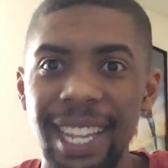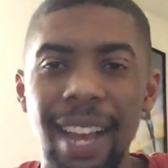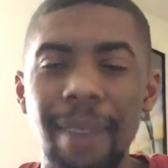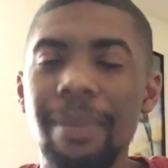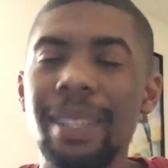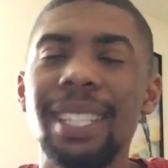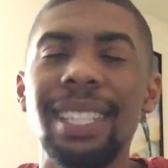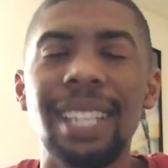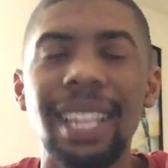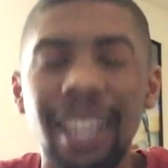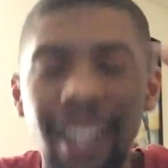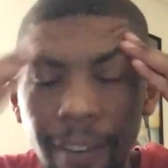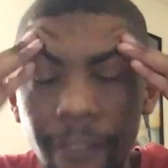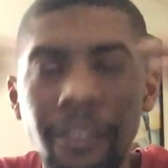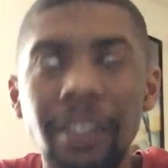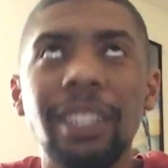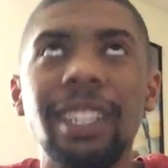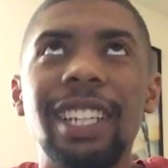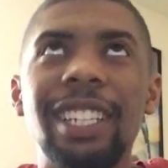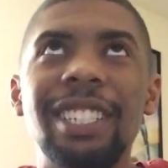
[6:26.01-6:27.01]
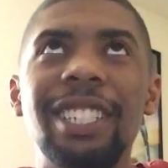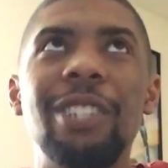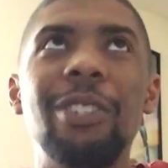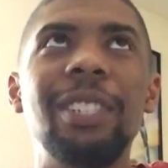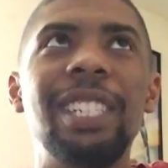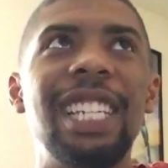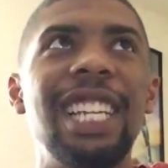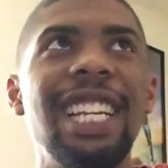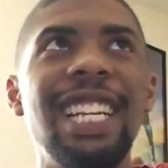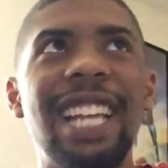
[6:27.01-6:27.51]
I felt like so
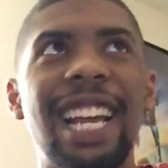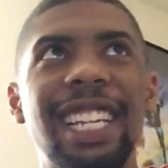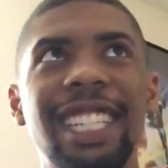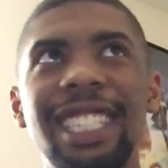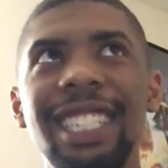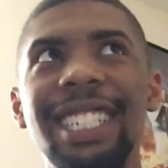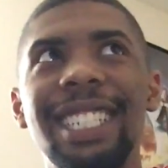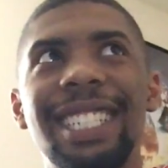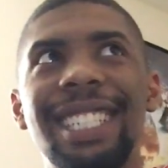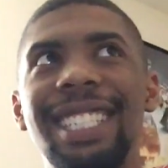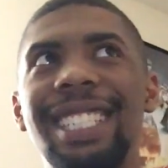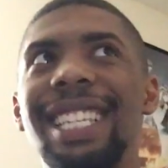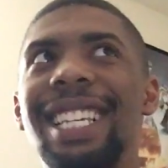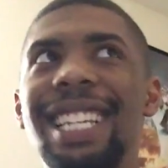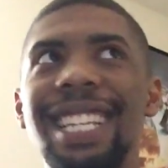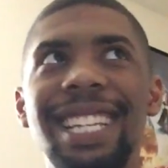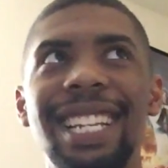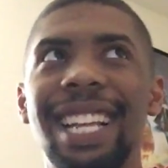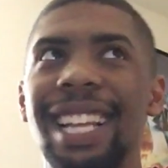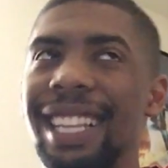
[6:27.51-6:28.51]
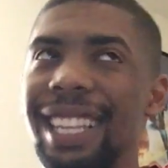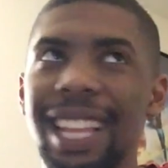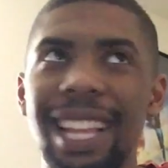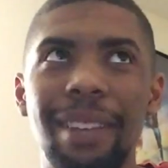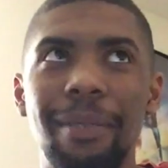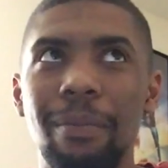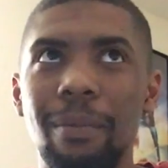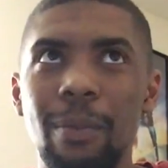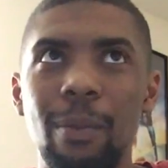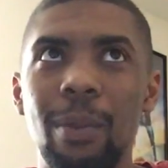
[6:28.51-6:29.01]
idiot. I should have seen
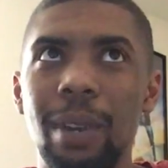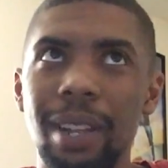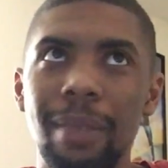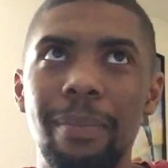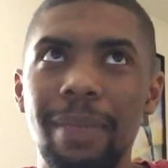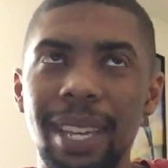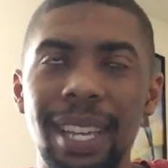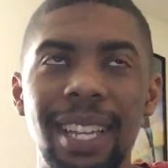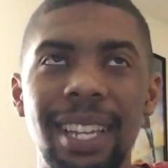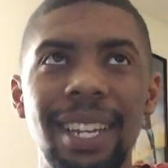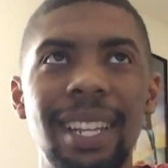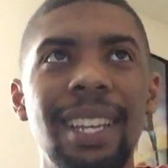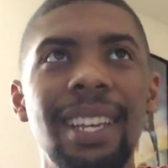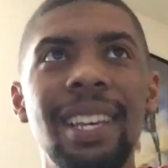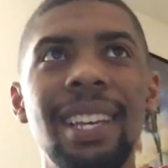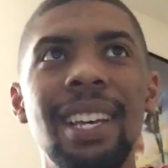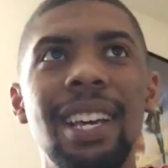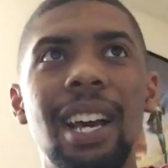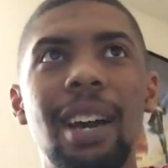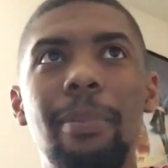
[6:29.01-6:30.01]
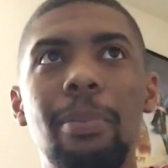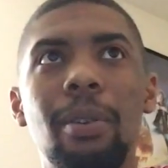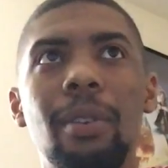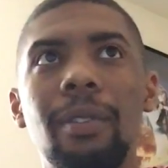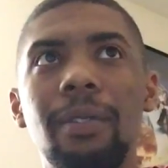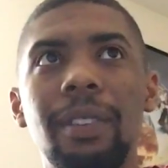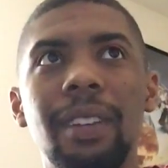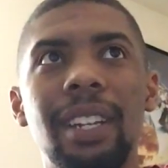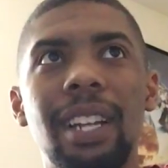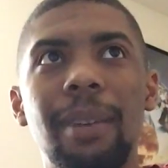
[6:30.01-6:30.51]
that would have been a
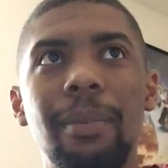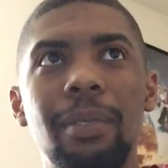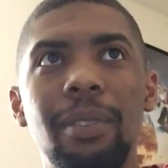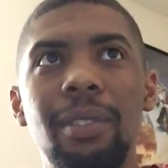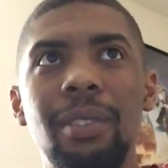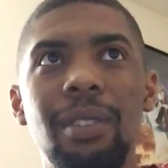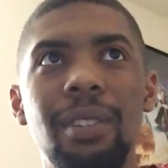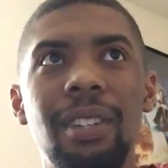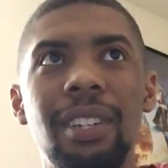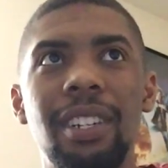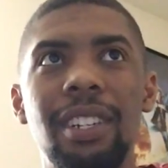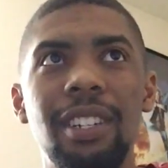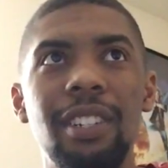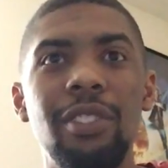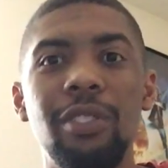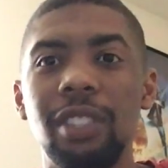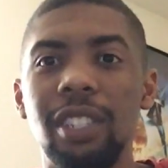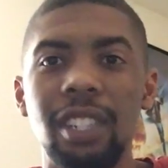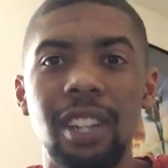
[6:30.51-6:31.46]
perfect opportunity to use.